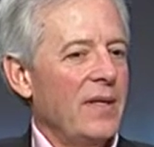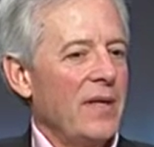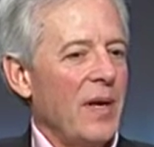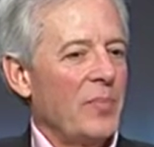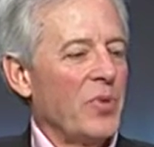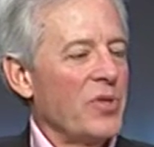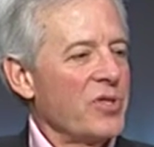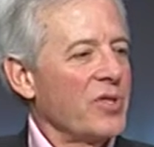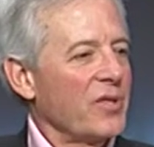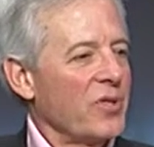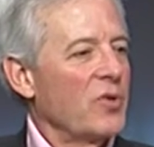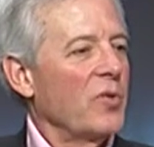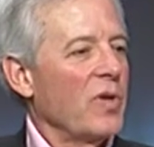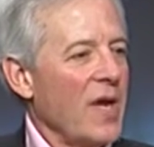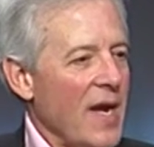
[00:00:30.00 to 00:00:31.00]
a person
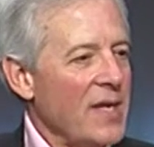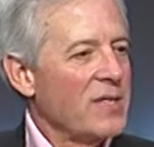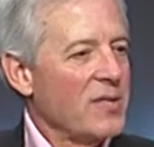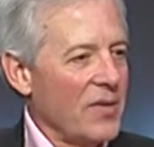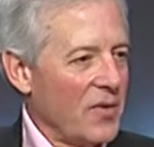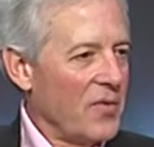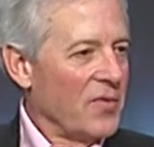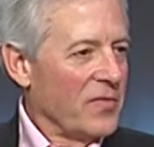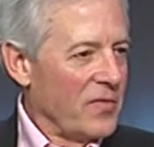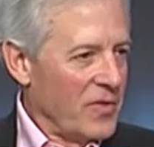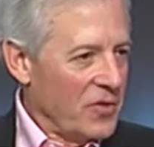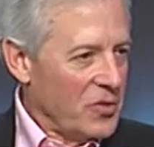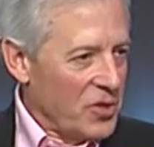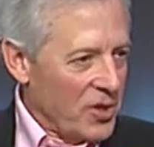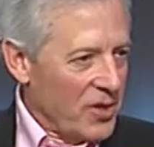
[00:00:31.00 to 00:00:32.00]
creates their own
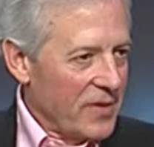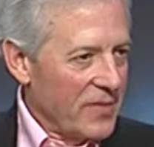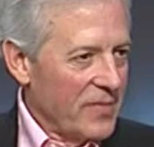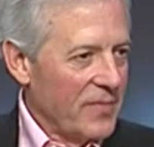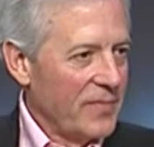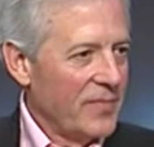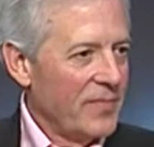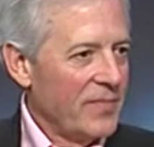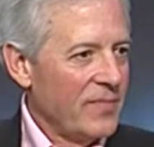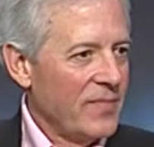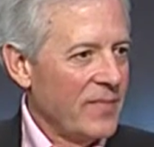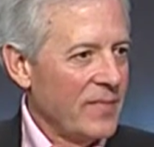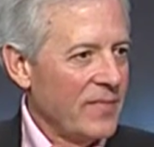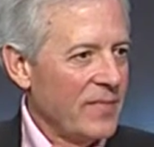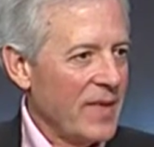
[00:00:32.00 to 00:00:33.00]
future.
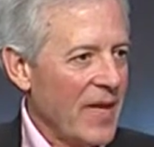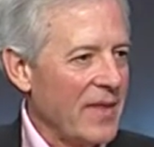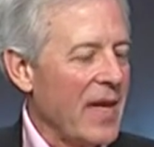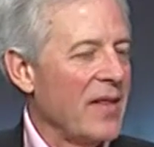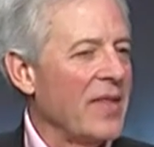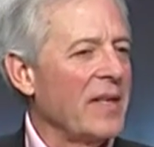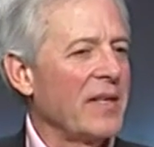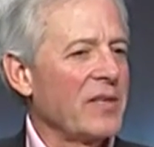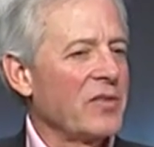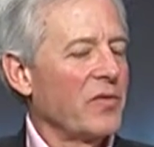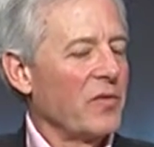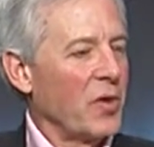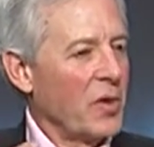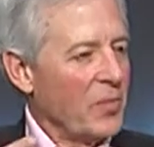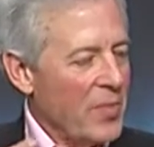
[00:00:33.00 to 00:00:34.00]
I think that's a
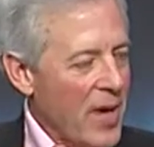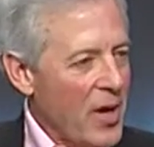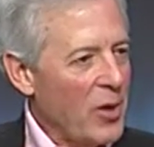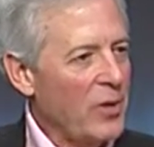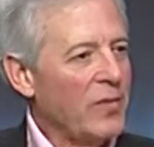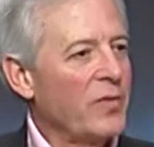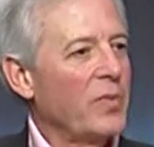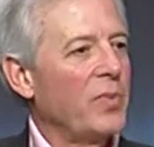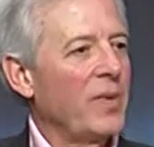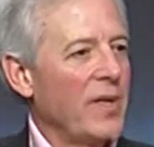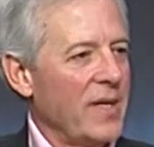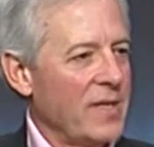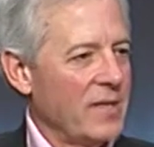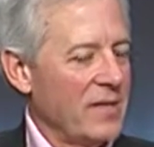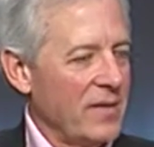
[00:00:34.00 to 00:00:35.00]
very powerful
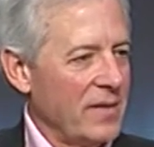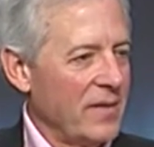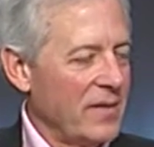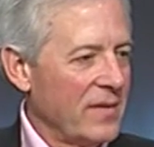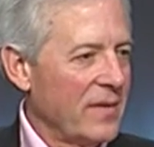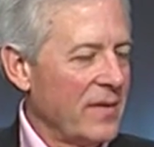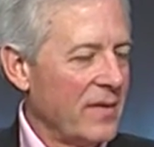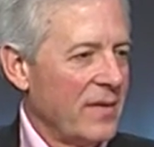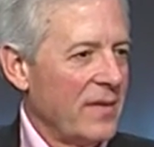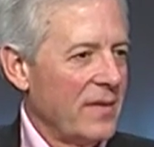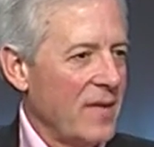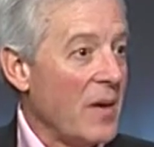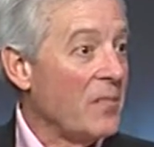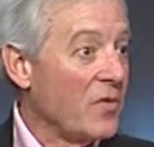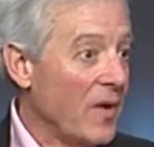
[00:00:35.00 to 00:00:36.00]
place to
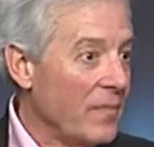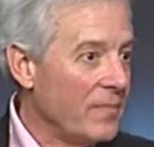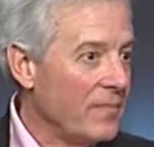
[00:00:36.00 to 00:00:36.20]
come from.